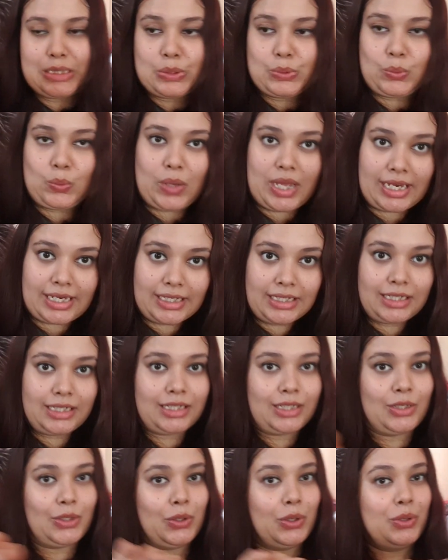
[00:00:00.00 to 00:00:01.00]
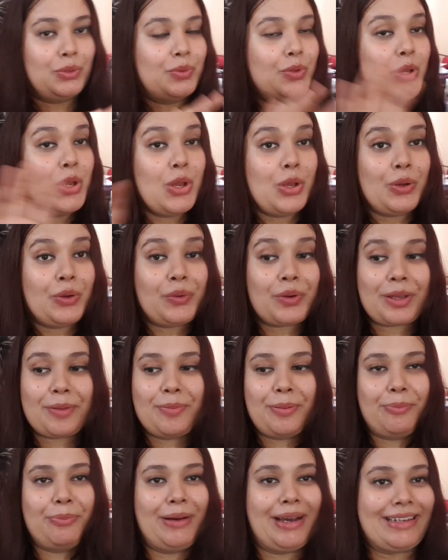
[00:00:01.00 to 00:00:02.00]
this one. Okay,
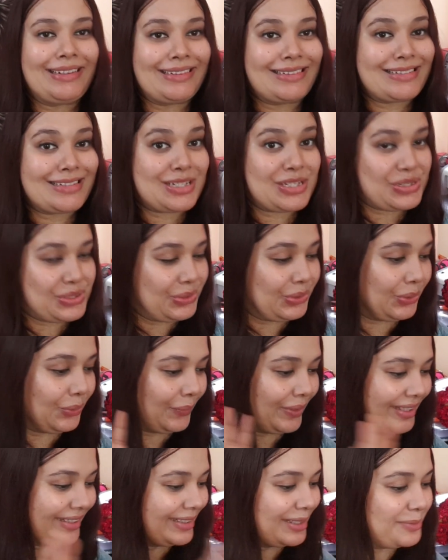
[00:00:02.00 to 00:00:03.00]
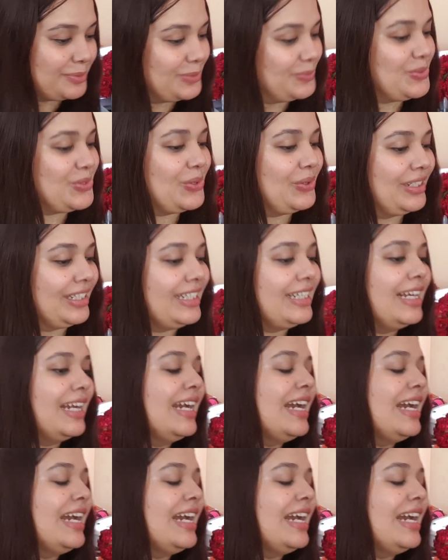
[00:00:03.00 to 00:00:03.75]
my pile is just growing. I'm sorry.